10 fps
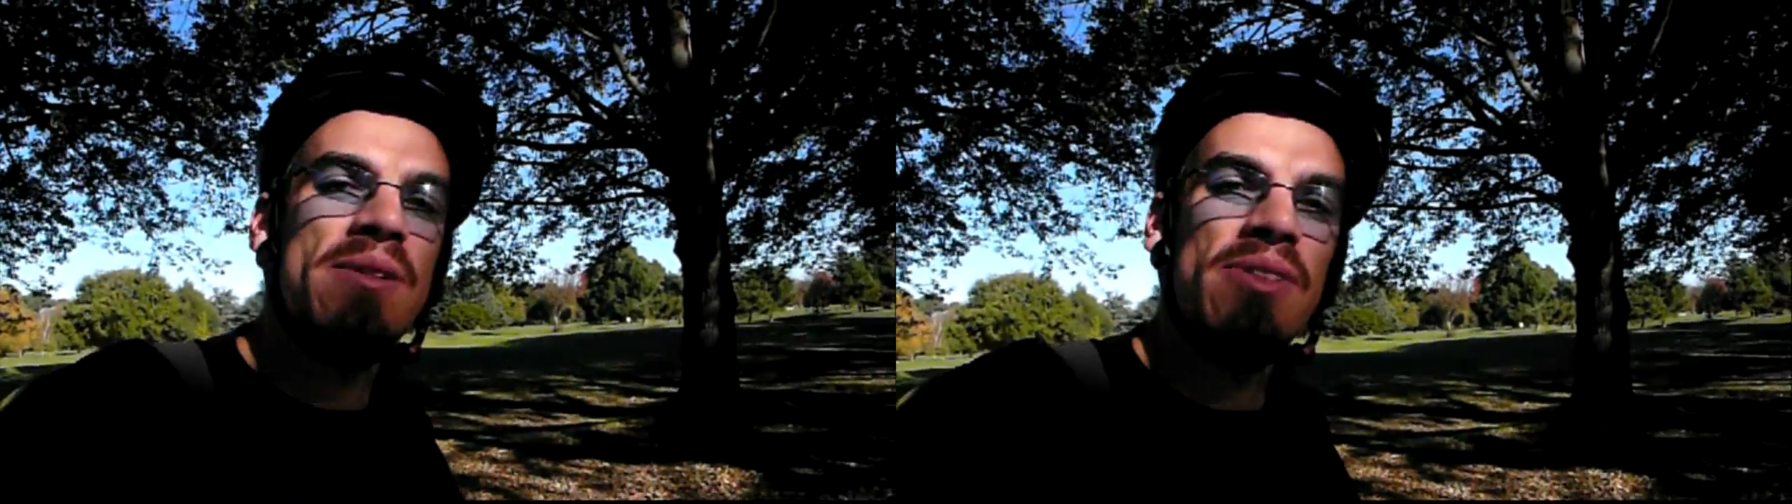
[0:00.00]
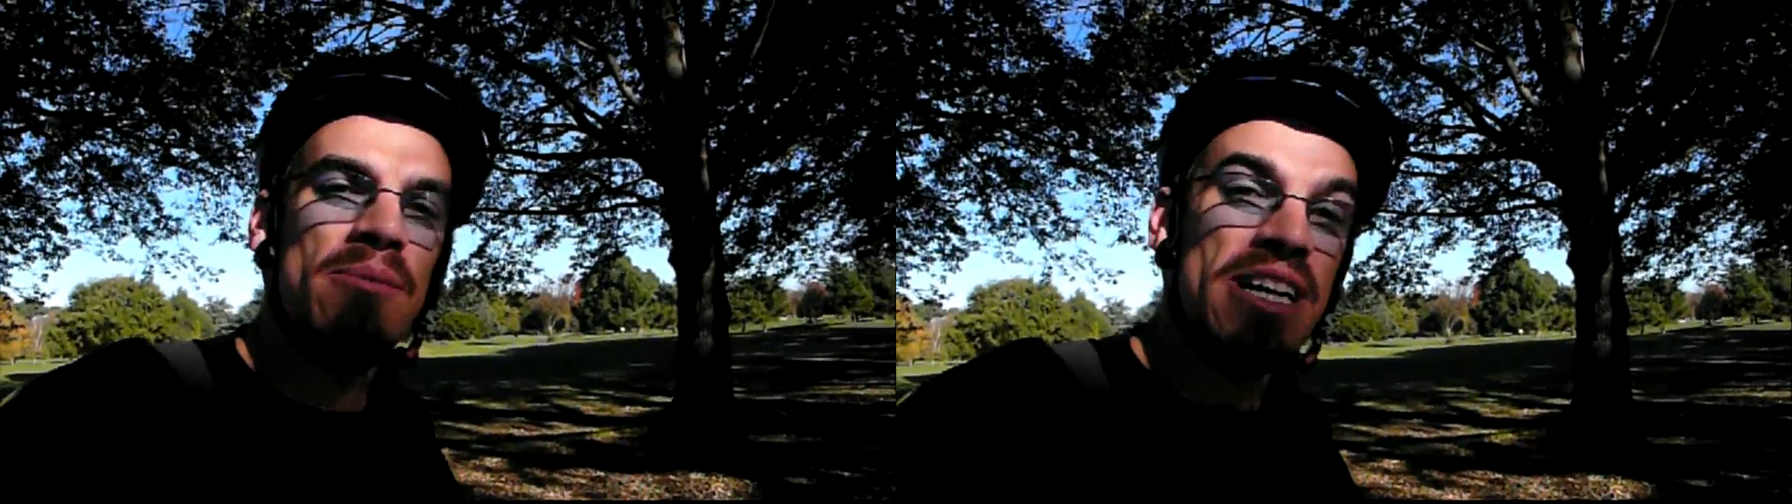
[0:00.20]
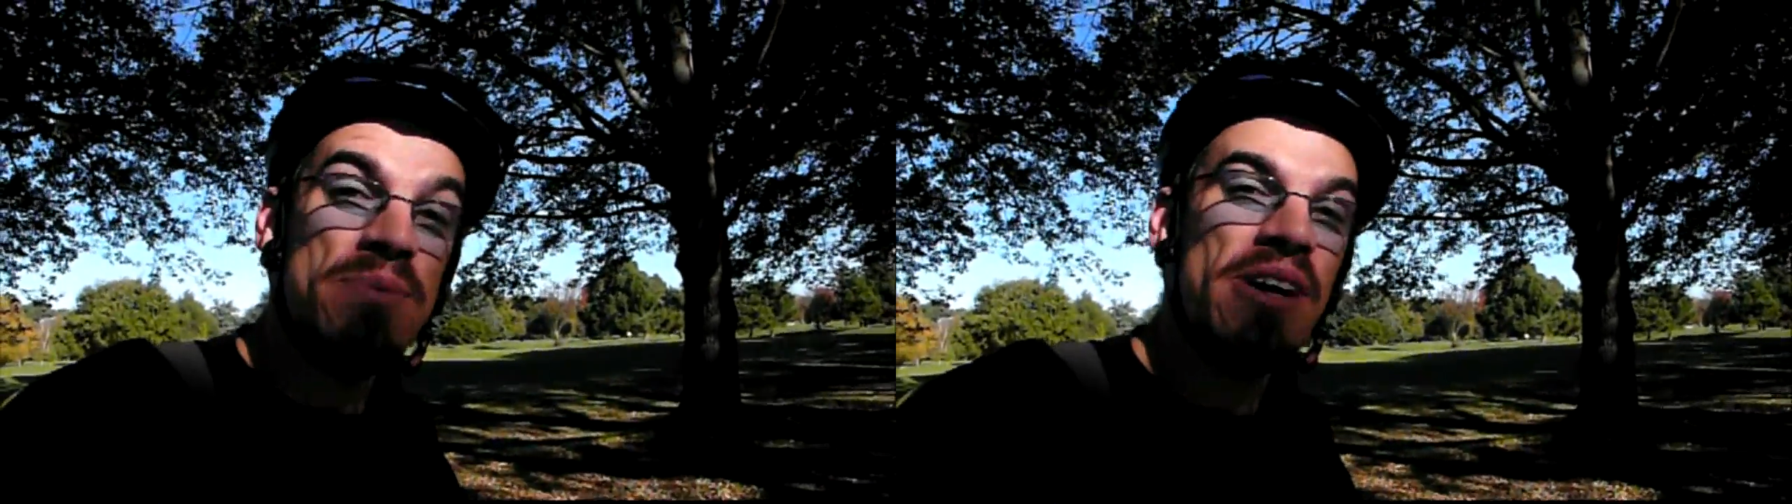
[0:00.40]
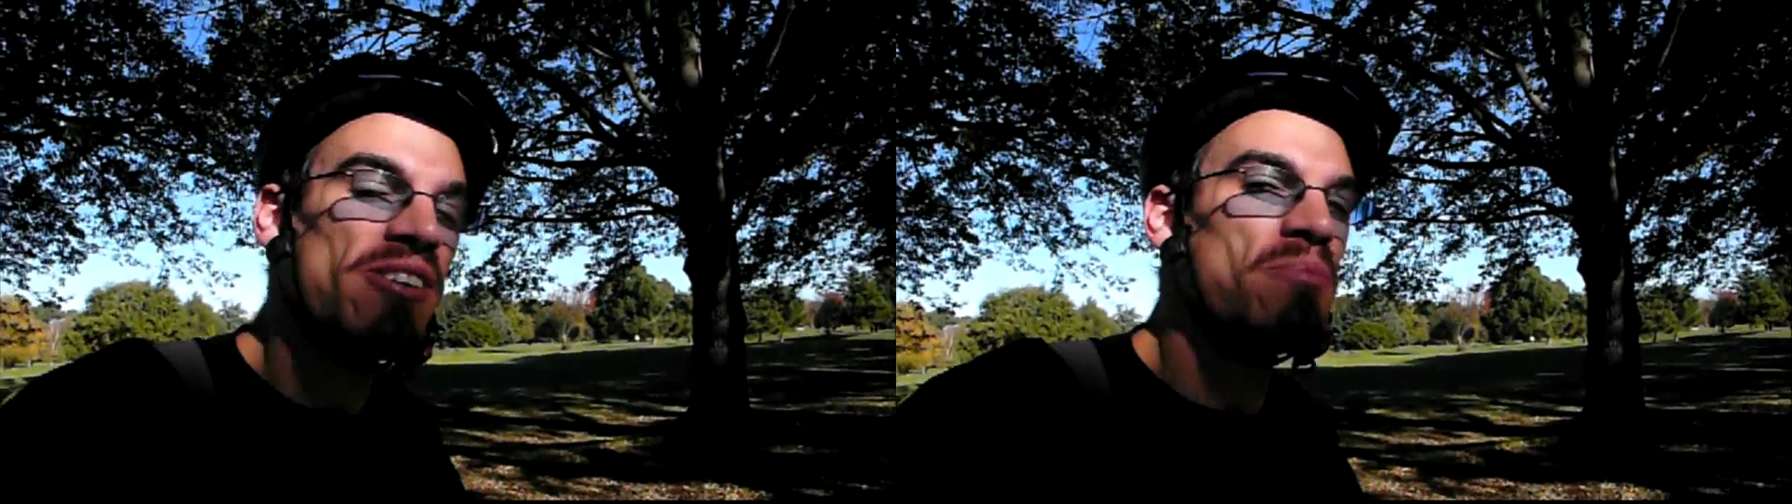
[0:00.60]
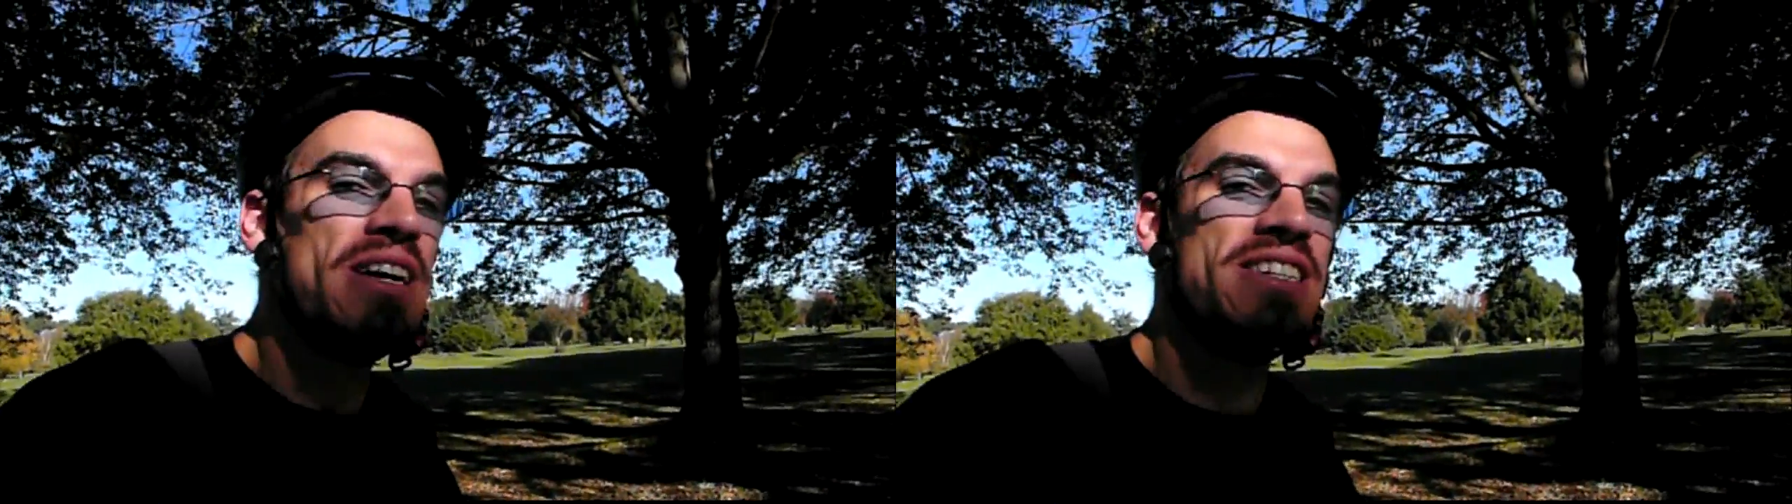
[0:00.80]
something much bigger
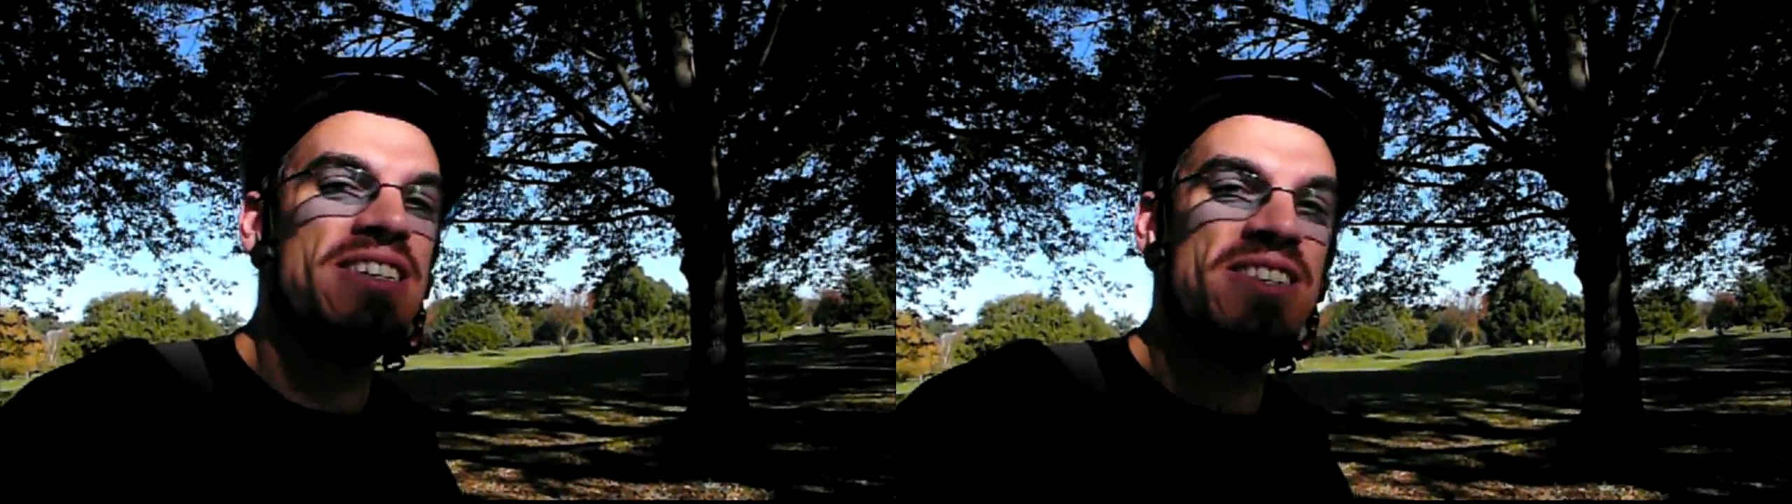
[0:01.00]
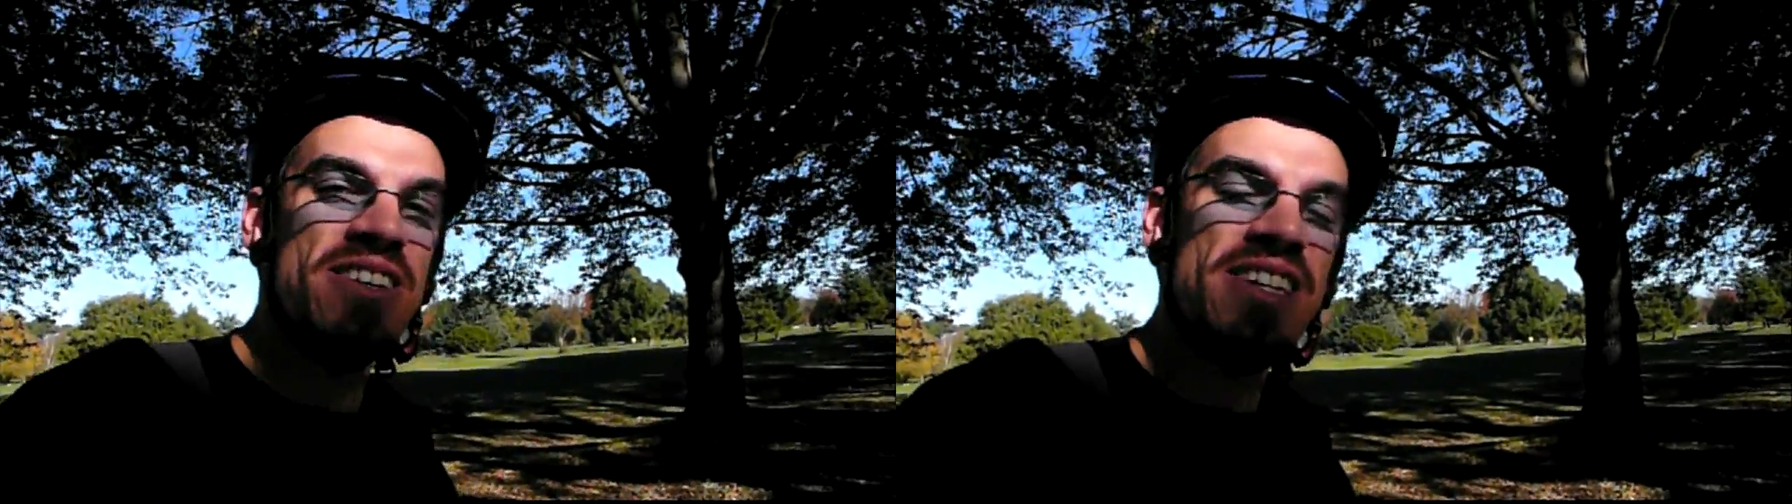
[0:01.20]
and better, so